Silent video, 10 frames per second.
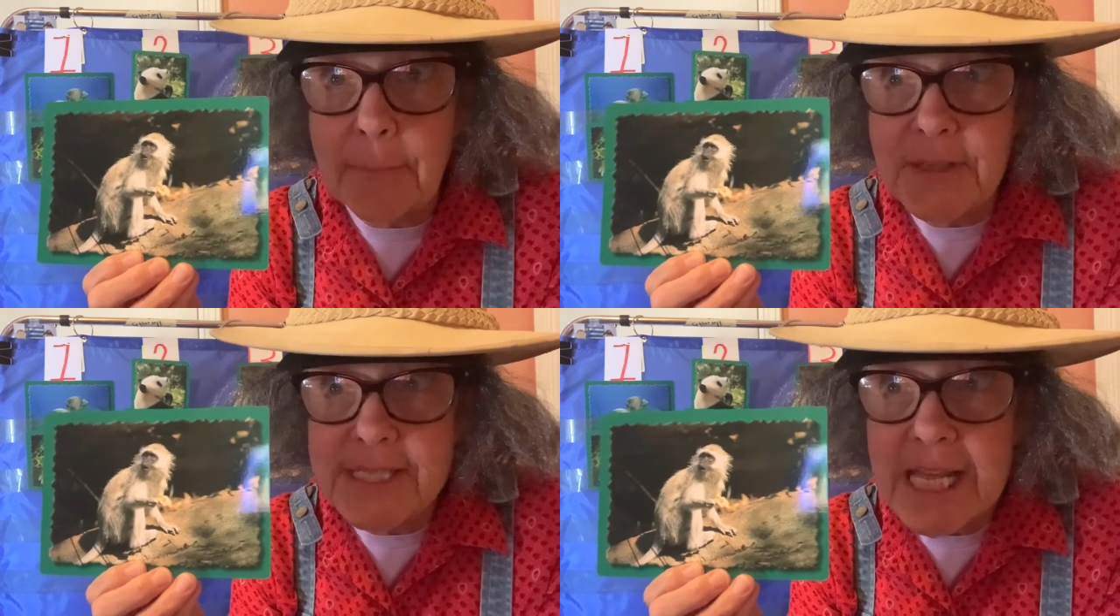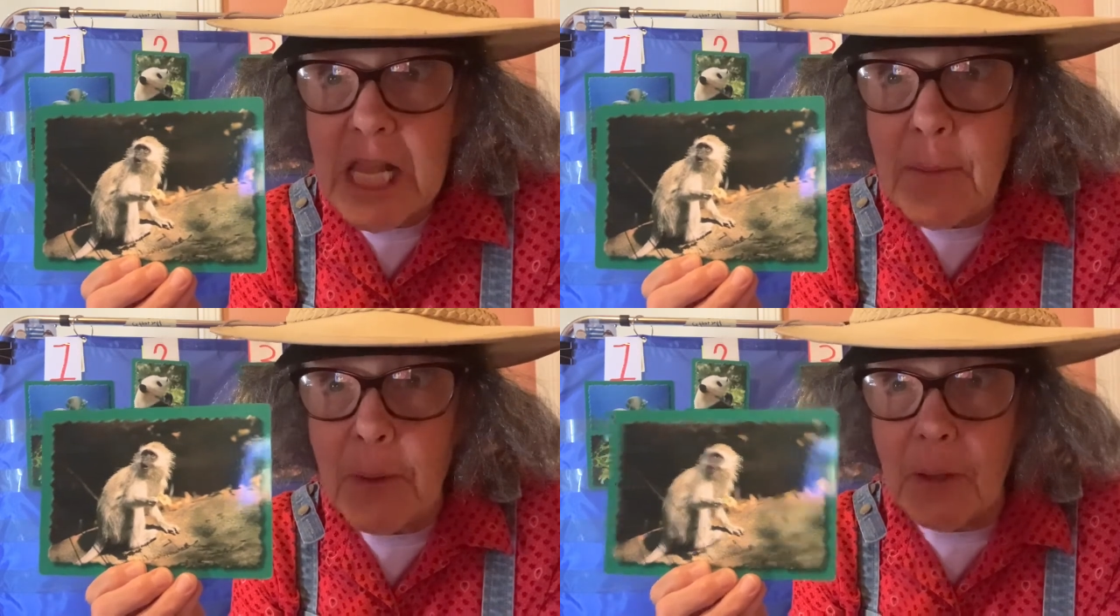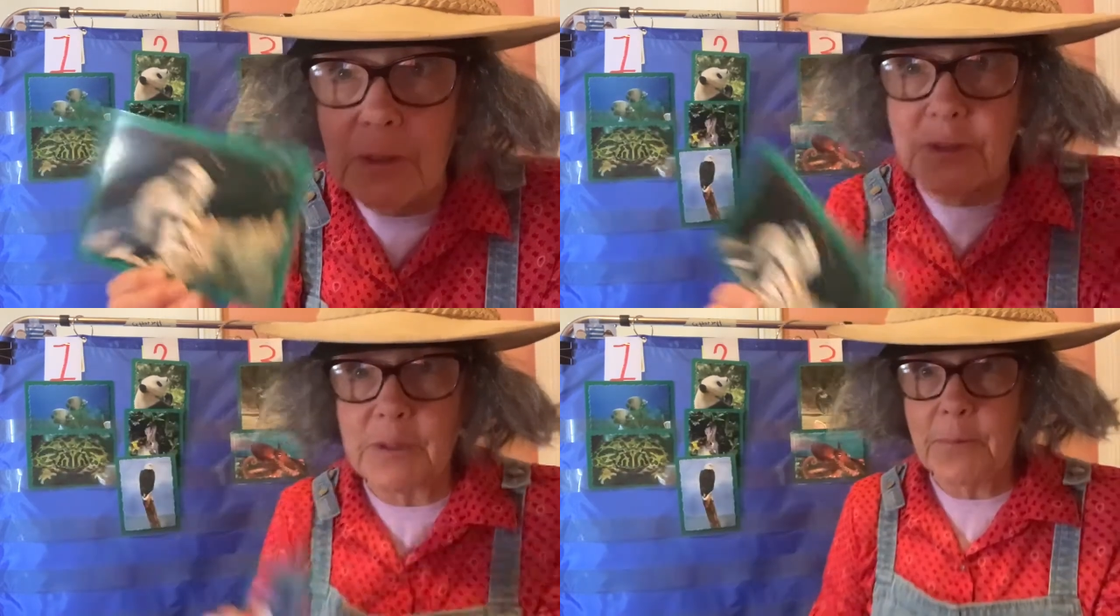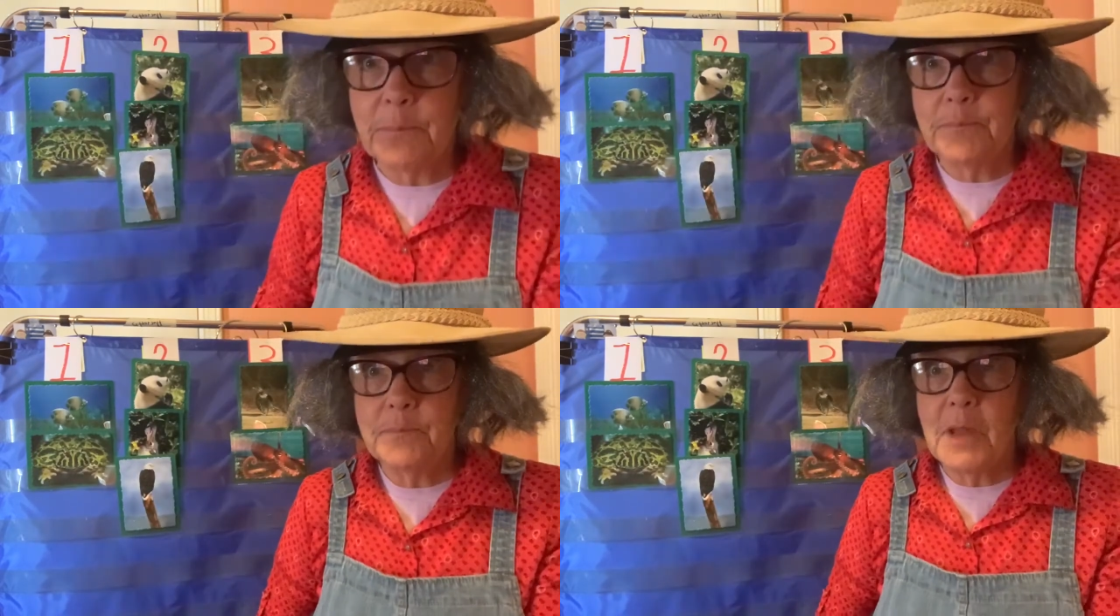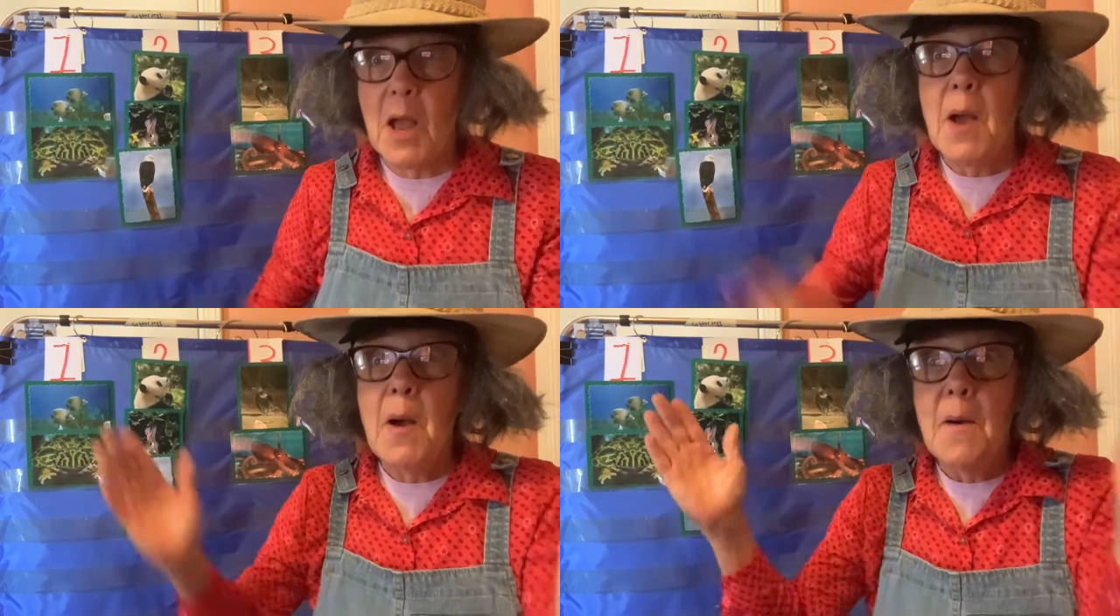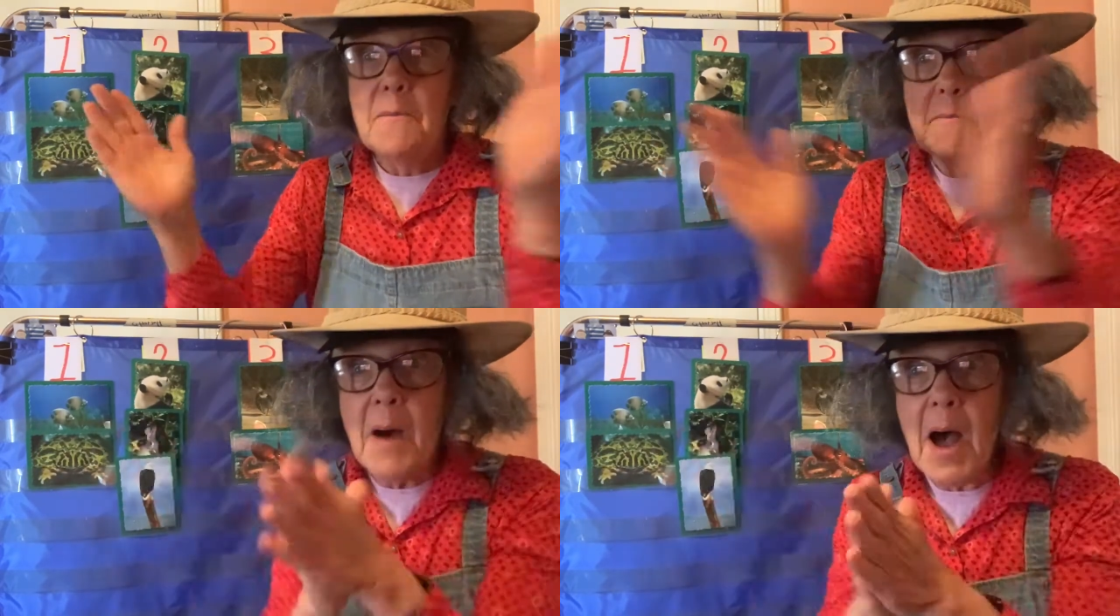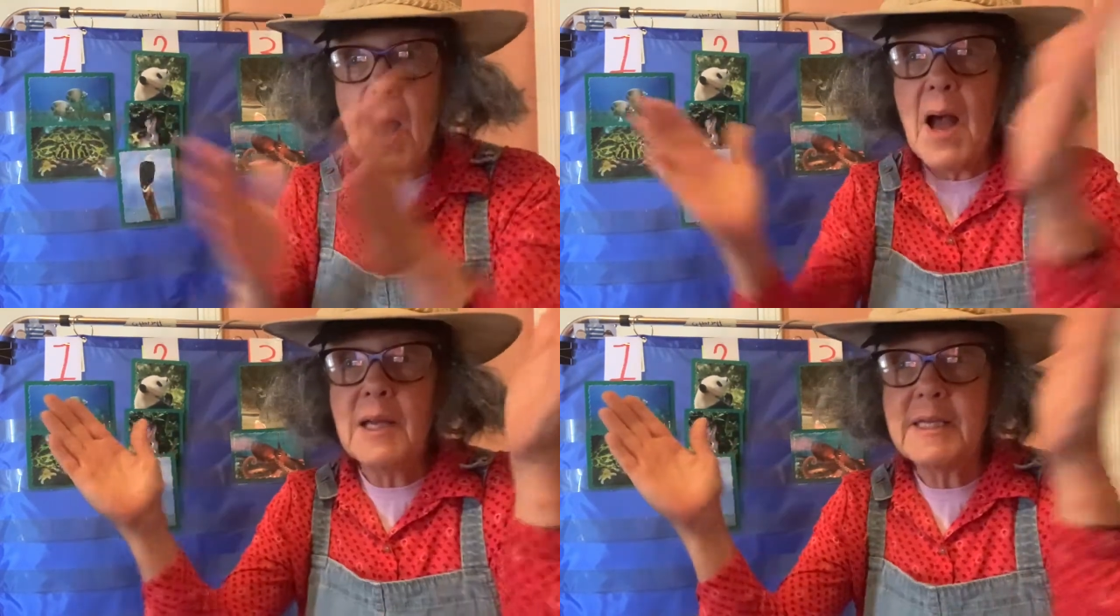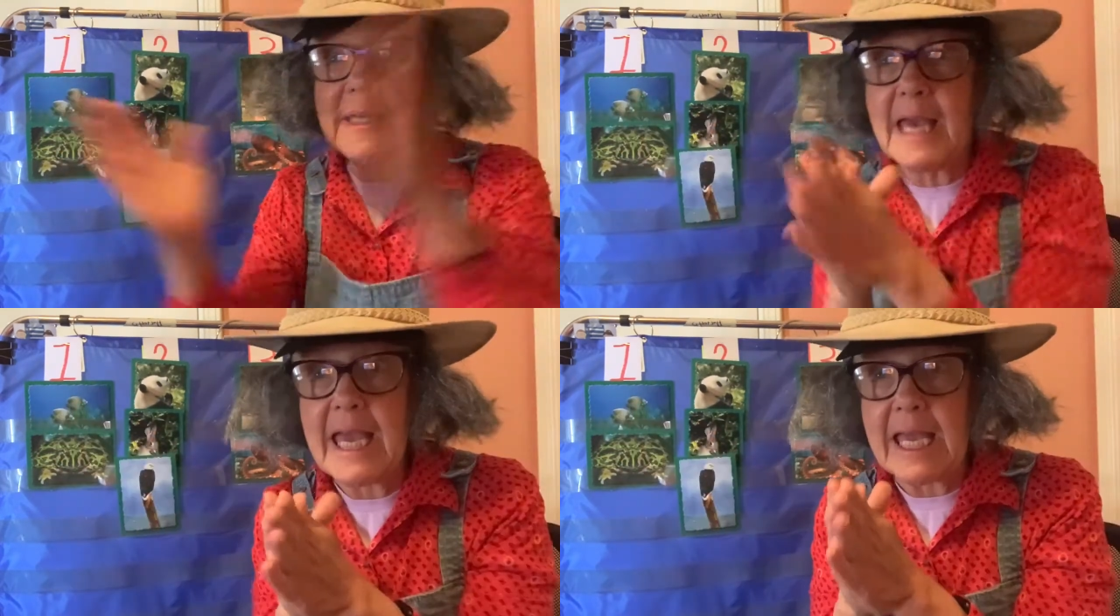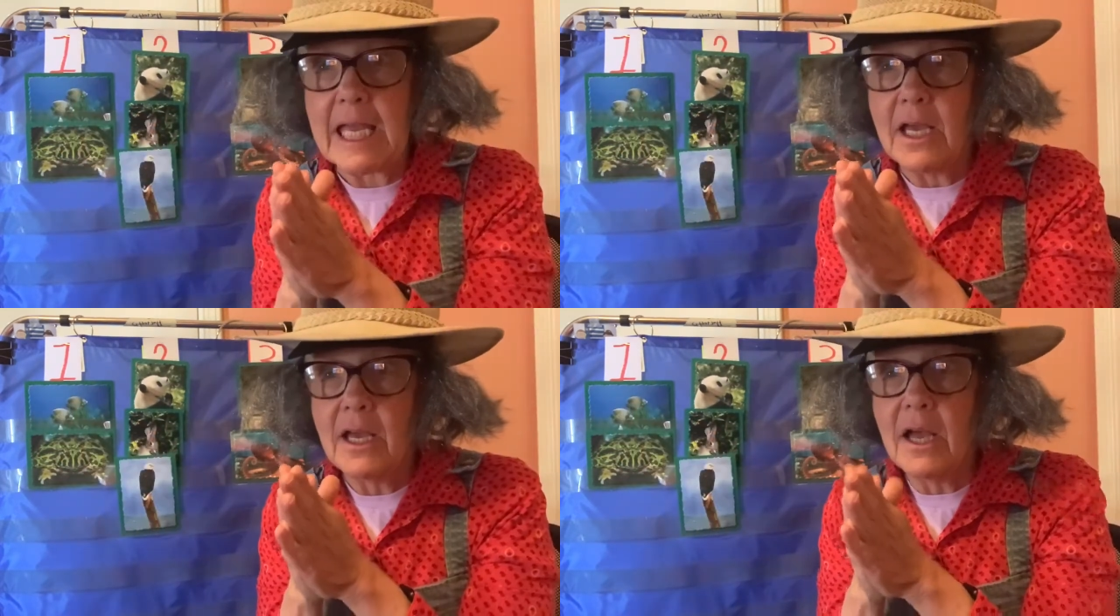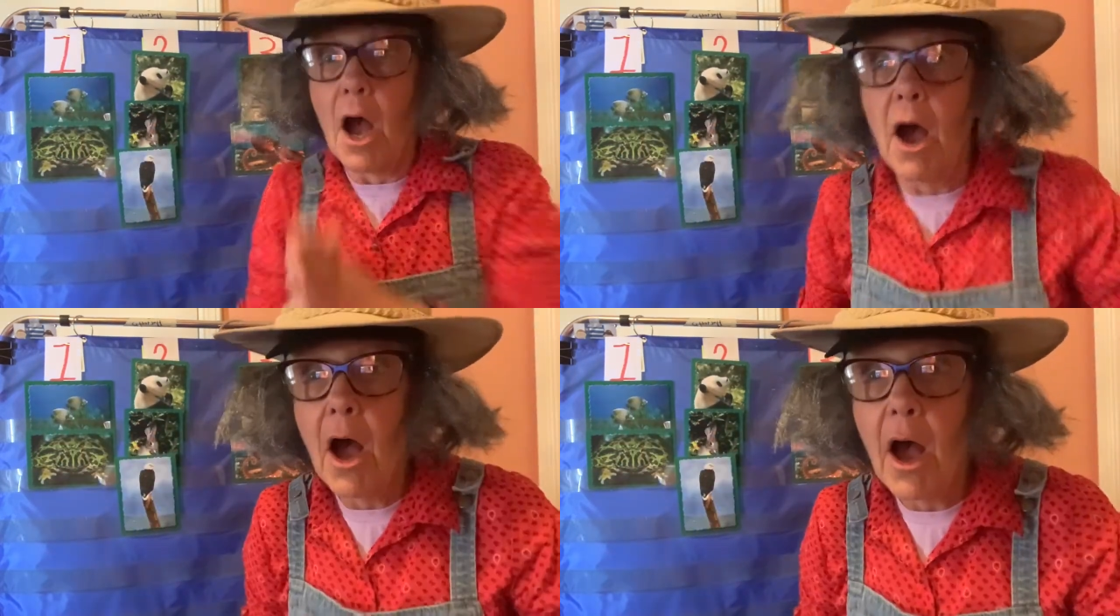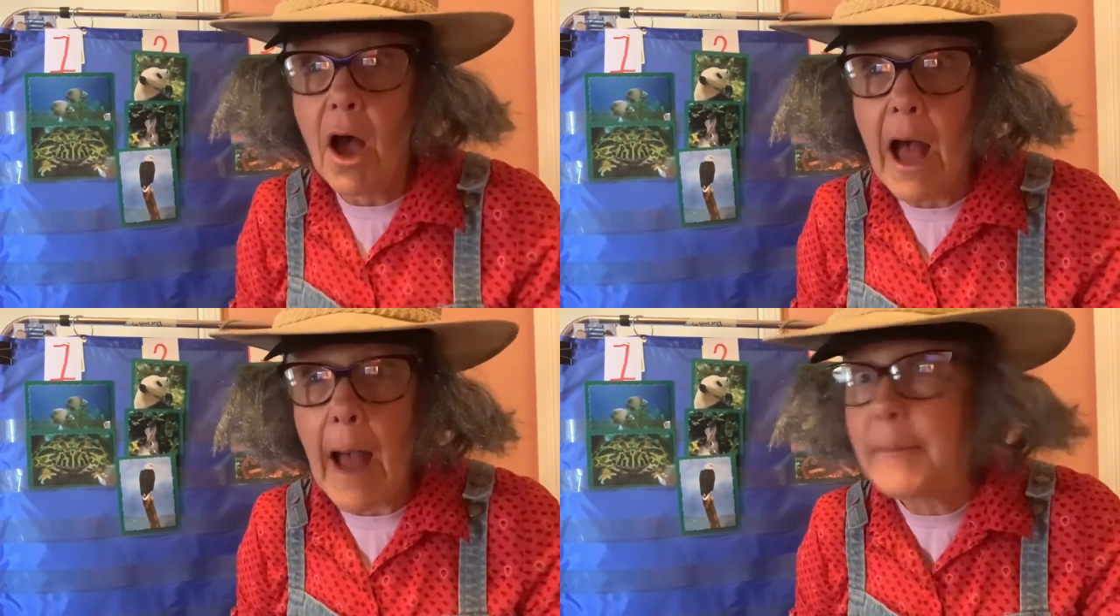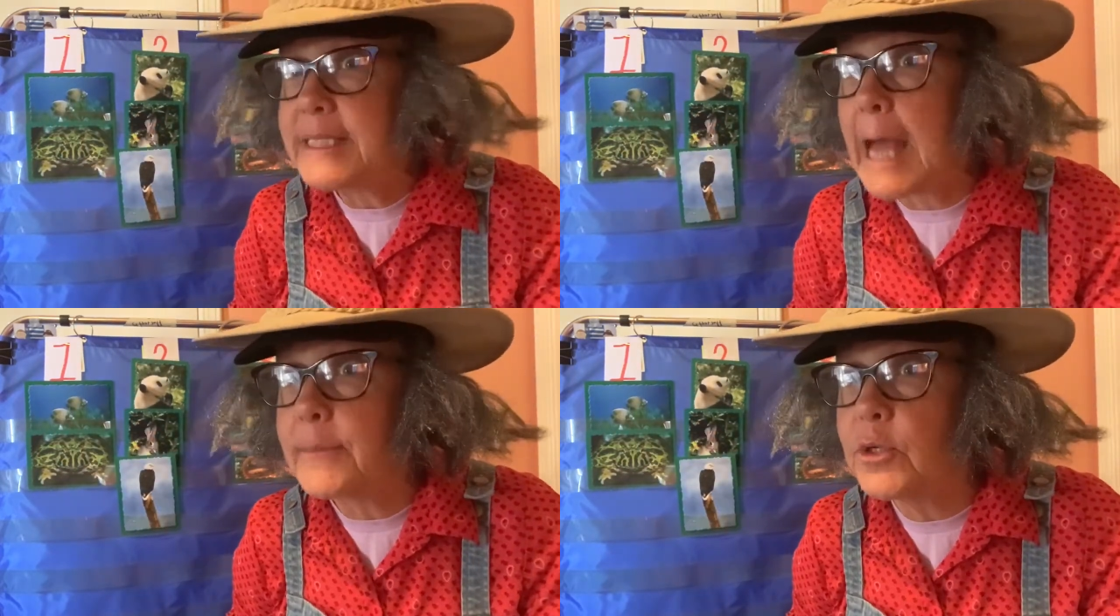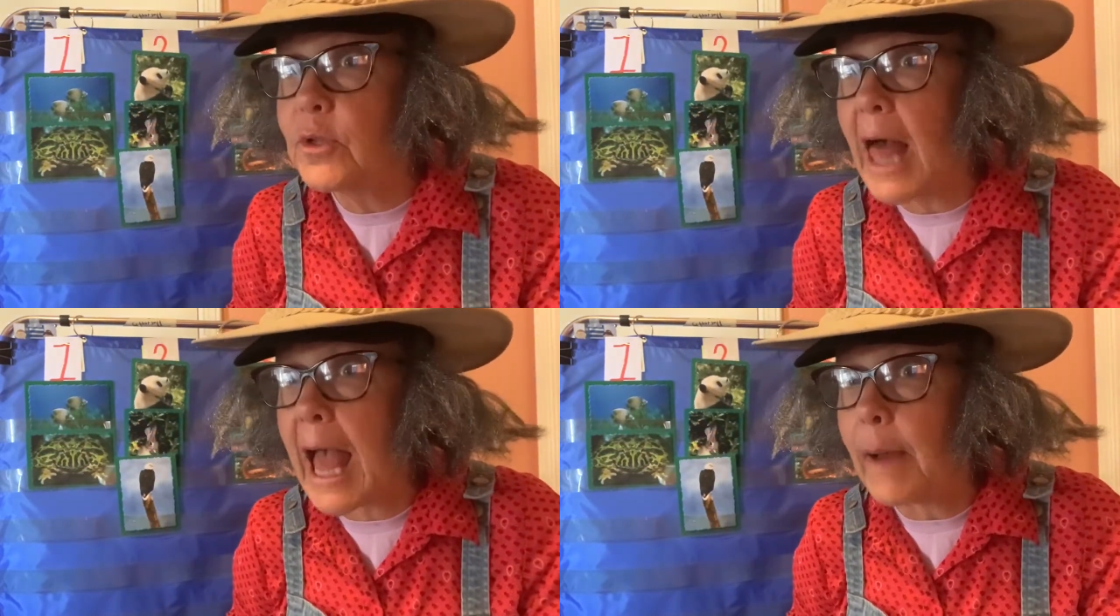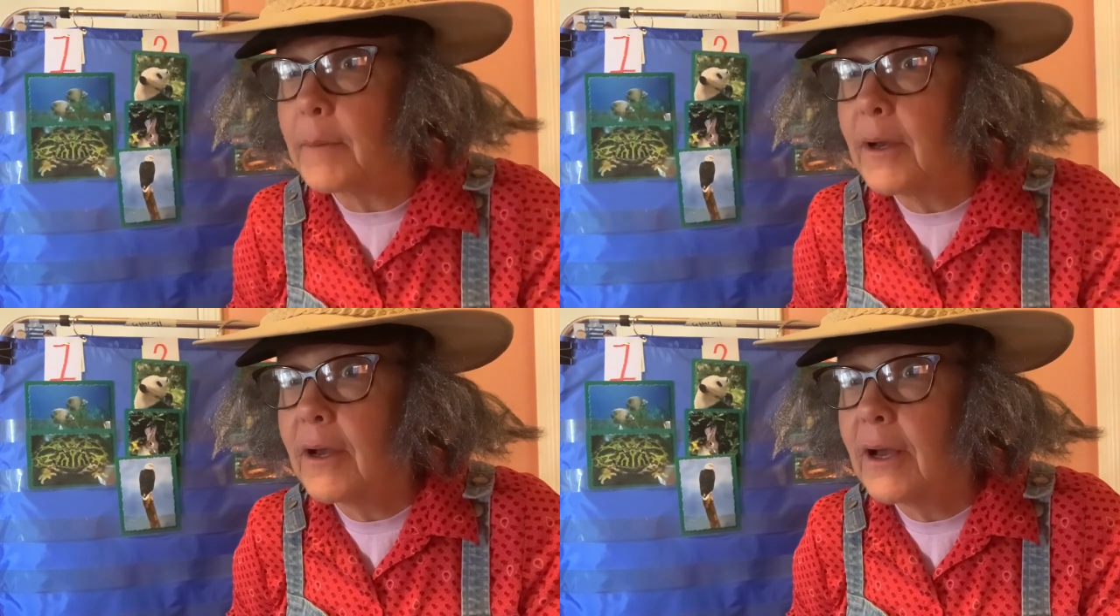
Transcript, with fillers: the syllables. Monkey. How many times you clap?